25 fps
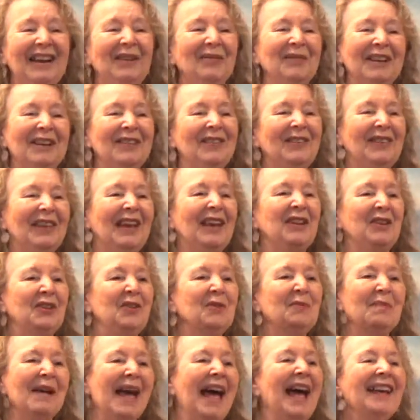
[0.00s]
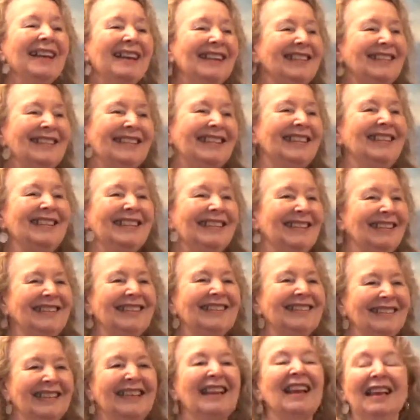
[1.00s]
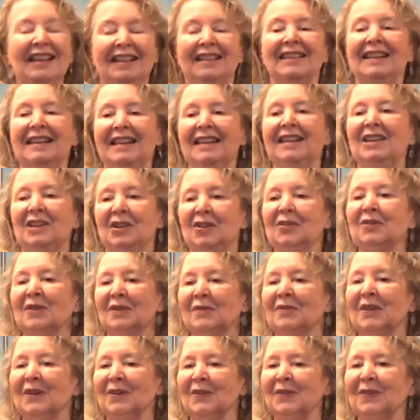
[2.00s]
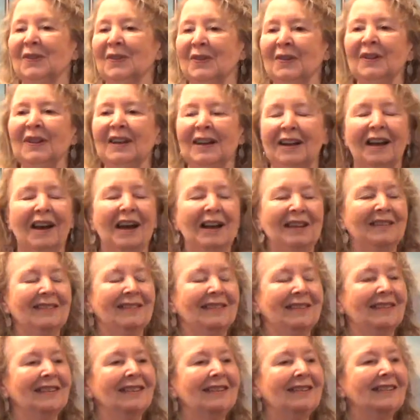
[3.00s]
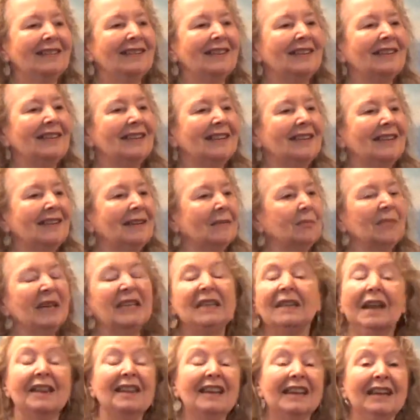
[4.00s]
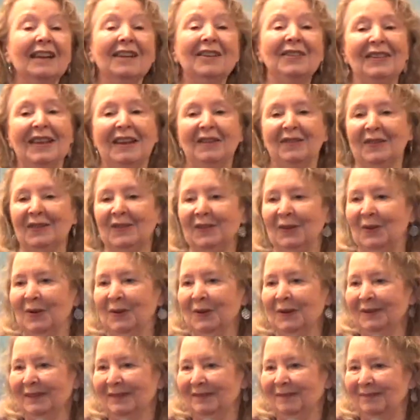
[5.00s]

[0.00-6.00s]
and we said humanity is the universal constant, but nothing else has a soul.